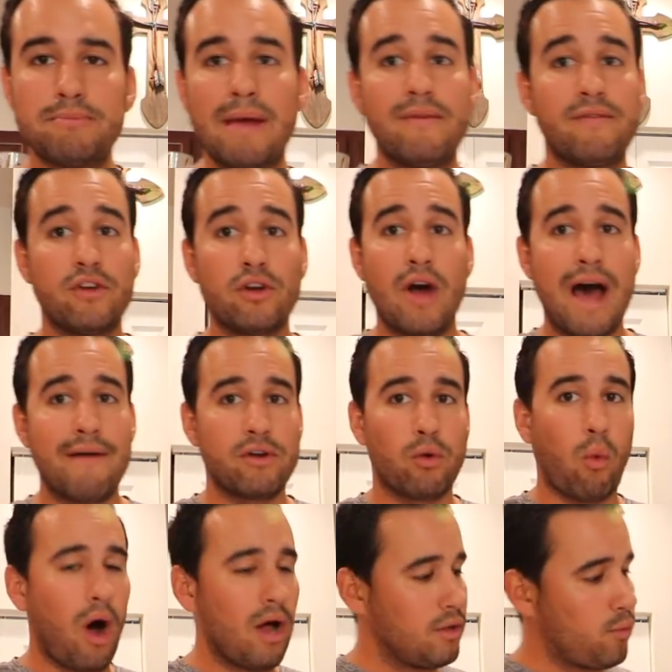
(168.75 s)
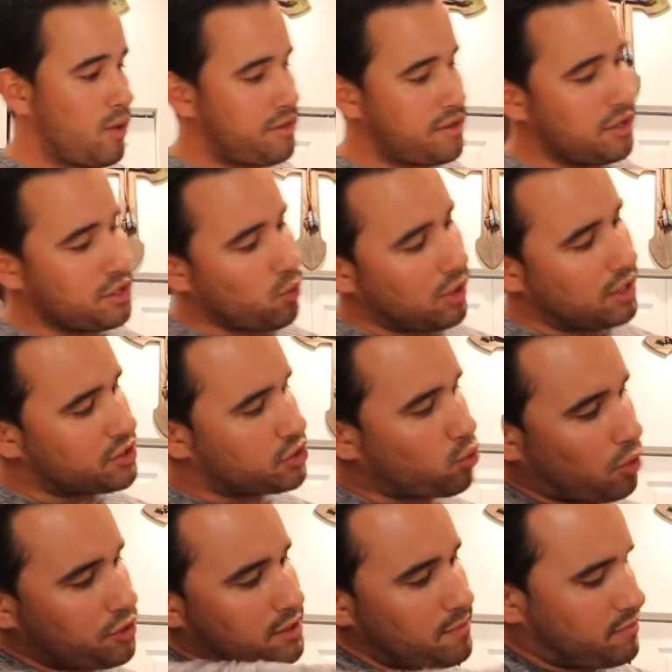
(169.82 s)
Maybe if you don't have your wallet with you and you wanna
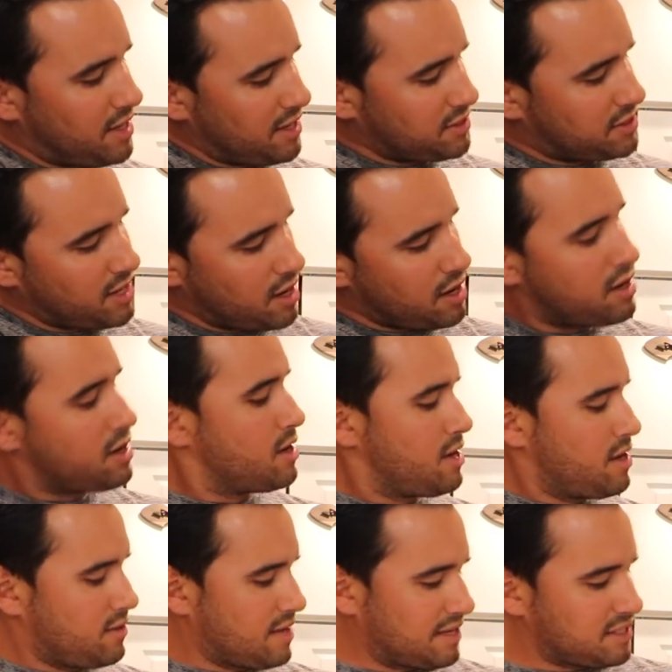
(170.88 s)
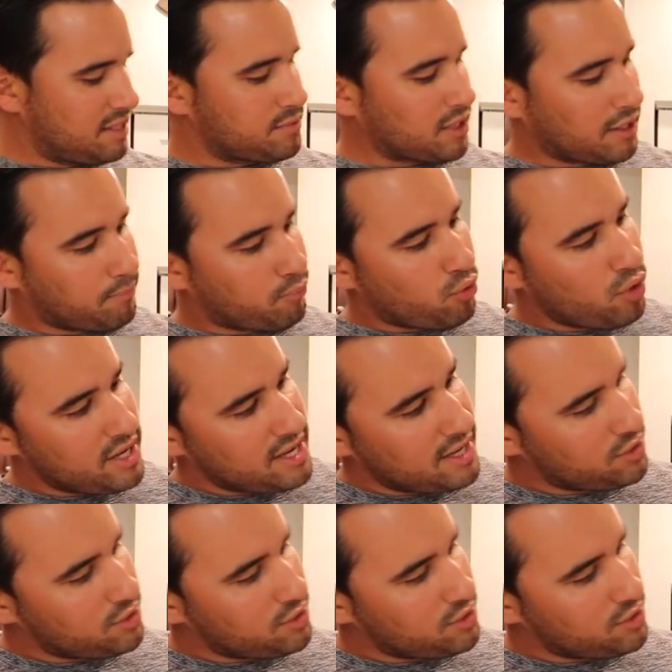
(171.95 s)
store some things there, that seems like a pretty